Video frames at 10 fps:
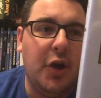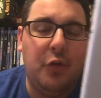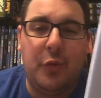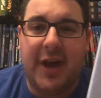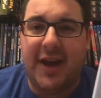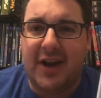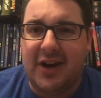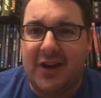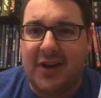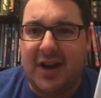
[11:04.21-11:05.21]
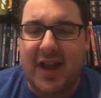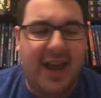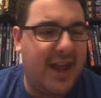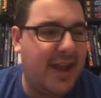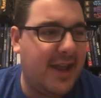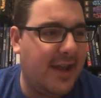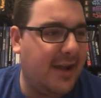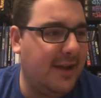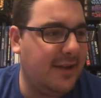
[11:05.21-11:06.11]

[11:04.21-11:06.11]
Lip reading: where I'm